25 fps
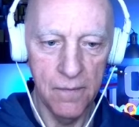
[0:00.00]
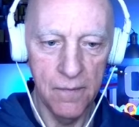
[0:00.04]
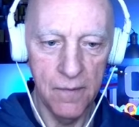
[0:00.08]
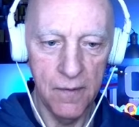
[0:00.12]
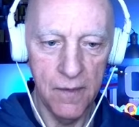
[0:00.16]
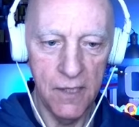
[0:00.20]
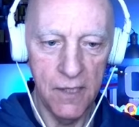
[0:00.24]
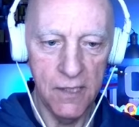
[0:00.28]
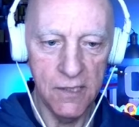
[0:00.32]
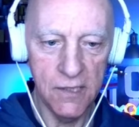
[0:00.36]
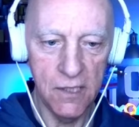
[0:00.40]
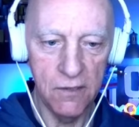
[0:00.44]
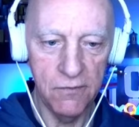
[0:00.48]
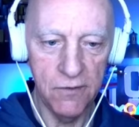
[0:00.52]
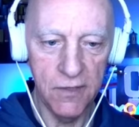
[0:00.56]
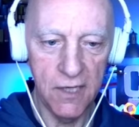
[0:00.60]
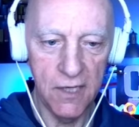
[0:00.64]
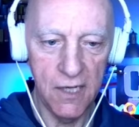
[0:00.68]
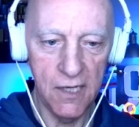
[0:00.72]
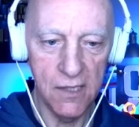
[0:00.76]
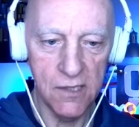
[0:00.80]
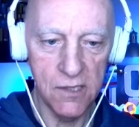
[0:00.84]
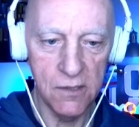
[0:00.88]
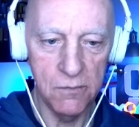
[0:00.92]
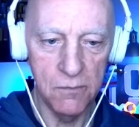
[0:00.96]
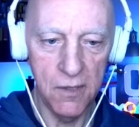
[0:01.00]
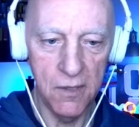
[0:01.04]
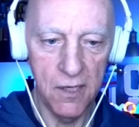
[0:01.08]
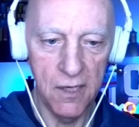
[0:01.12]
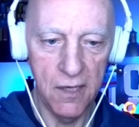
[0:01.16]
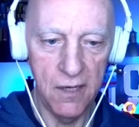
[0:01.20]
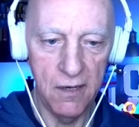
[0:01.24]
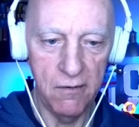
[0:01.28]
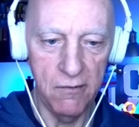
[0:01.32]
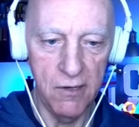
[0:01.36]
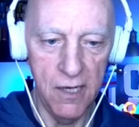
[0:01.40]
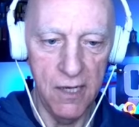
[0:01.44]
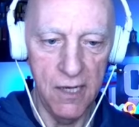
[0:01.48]
He's over there somewhere.
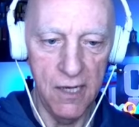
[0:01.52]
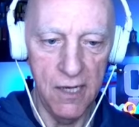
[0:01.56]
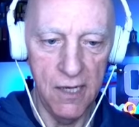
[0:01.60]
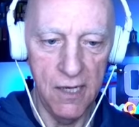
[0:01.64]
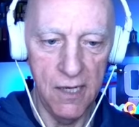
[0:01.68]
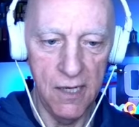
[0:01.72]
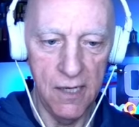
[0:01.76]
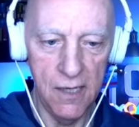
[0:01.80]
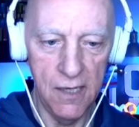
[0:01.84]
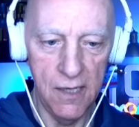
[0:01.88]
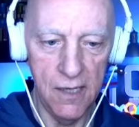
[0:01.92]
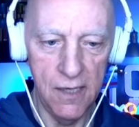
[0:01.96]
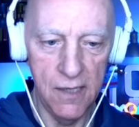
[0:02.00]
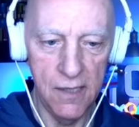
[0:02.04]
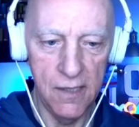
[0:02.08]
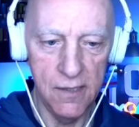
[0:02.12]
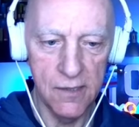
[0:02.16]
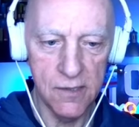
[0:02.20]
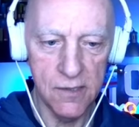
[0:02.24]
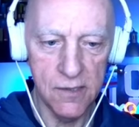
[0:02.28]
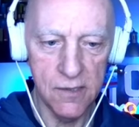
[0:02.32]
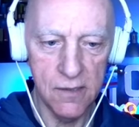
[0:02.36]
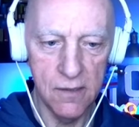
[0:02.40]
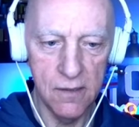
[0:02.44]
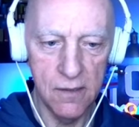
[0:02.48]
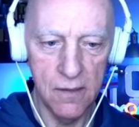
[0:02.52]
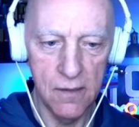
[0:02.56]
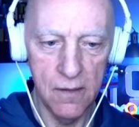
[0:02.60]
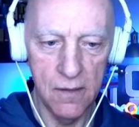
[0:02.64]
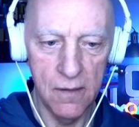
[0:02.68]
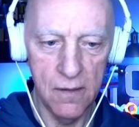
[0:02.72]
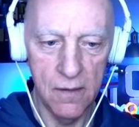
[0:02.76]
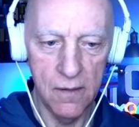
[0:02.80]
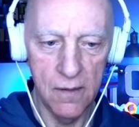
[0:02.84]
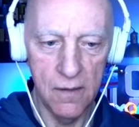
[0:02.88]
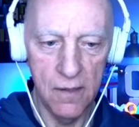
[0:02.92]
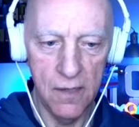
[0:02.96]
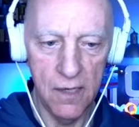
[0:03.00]
Here he is.
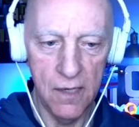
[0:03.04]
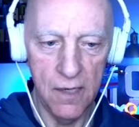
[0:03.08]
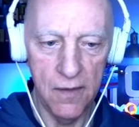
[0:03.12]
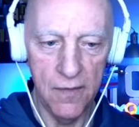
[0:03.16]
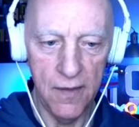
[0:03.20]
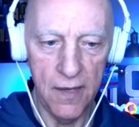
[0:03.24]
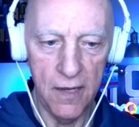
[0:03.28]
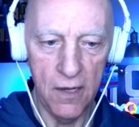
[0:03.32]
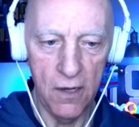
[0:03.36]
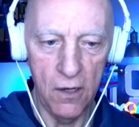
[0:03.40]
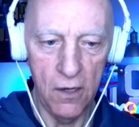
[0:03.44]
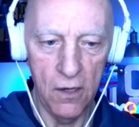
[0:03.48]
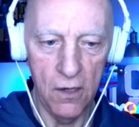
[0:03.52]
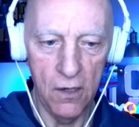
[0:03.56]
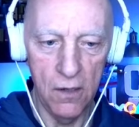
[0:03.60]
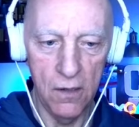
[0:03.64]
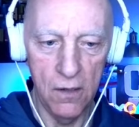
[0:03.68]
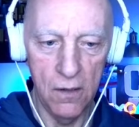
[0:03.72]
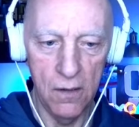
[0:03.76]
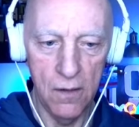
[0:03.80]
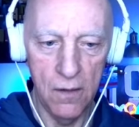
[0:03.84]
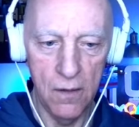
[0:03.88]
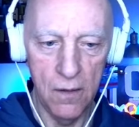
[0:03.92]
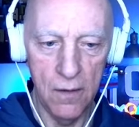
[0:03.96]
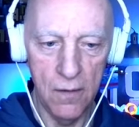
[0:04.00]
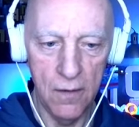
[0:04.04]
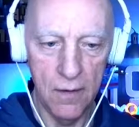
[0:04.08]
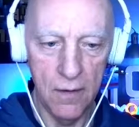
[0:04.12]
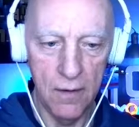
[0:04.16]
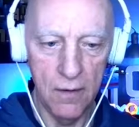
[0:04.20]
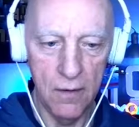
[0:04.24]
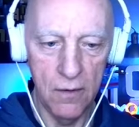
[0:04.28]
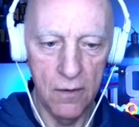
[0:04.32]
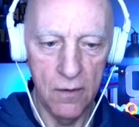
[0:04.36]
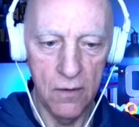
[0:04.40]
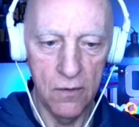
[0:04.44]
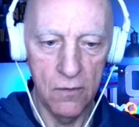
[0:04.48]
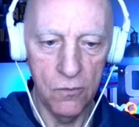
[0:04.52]
Here they
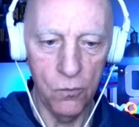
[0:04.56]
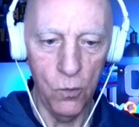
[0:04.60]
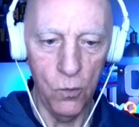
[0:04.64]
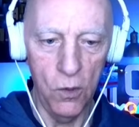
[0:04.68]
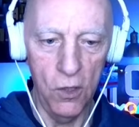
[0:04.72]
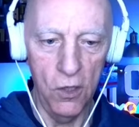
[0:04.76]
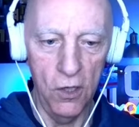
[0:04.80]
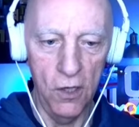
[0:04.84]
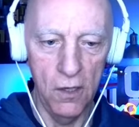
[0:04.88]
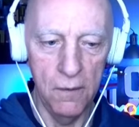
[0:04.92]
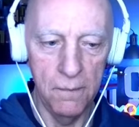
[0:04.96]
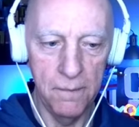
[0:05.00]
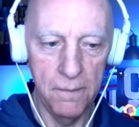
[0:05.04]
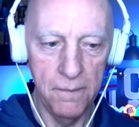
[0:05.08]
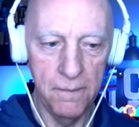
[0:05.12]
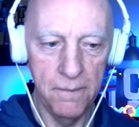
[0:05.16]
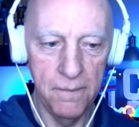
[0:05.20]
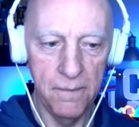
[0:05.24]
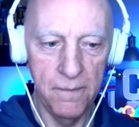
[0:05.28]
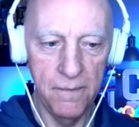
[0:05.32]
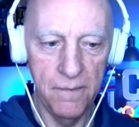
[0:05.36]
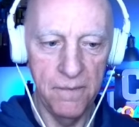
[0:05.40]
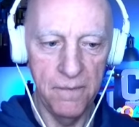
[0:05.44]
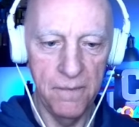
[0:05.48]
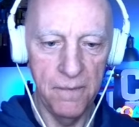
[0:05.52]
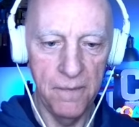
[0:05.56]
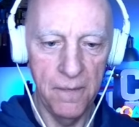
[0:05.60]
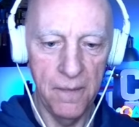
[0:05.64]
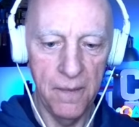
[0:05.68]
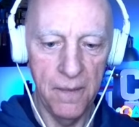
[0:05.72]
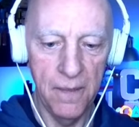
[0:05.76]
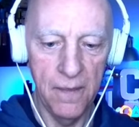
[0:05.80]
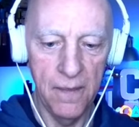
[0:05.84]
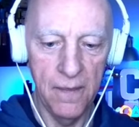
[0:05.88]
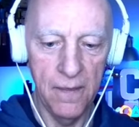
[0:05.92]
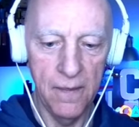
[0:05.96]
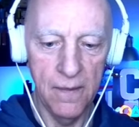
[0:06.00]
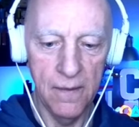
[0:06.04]
are. Were.
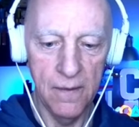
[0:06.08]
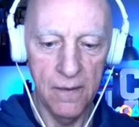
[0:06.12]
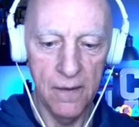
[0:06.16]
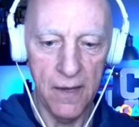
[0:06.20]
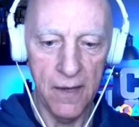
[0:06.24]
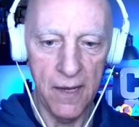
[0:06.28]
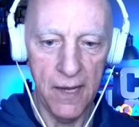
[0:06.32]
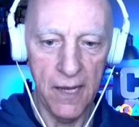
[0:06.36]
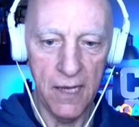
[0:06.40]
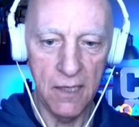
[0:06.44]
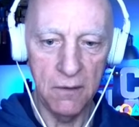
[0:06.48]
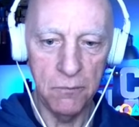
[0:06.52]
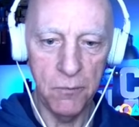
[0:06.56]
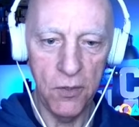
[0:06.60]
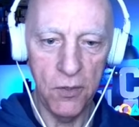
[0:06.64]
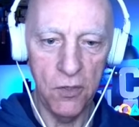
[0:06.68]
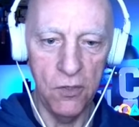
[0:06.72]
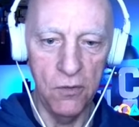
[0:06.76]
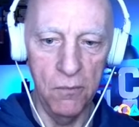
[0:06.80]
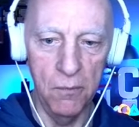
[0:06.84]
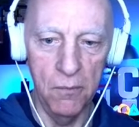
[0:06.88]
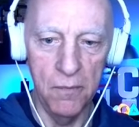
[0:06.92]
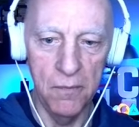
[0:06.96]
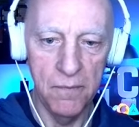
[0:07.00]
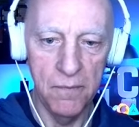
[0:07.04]
And boom.